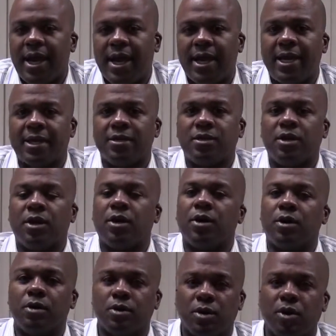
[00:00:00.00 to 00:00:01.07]
and
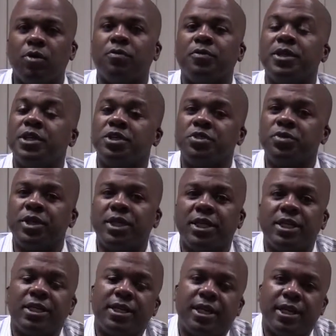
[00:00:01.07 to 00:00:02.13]
hopefully
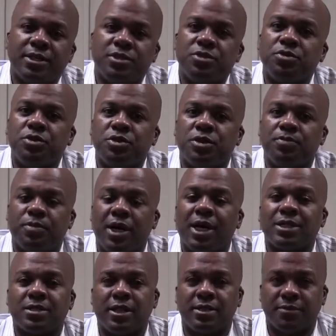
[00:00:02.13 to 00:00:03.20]
treated as soon as
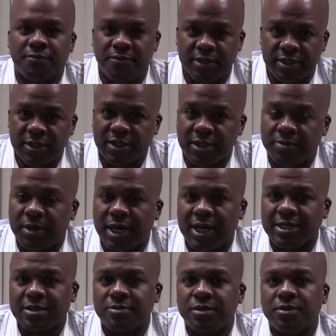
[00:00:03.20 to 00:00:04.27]
poss as physically
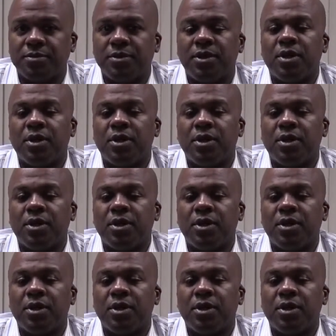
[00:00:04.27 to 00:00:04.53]
possible.